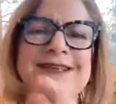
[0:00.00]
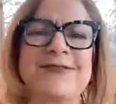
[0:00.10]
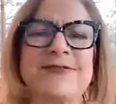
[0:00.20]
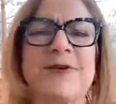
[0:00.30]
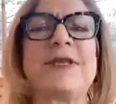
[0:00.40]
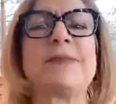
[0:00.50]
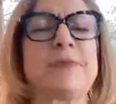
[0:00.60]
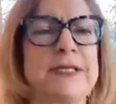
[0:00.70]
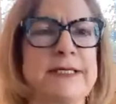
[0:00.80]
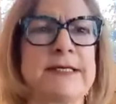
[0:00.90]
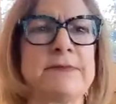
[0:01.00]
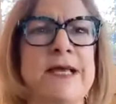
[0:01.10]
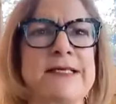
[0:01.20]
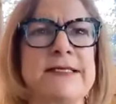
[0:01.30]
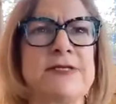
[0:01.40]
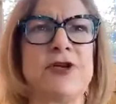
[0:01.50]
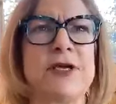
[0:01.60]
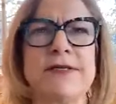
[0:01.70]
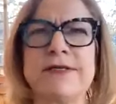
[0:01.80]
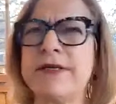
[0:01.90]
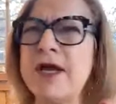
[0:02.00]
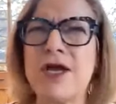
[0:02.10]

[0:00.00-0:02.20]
And so the implicit message is,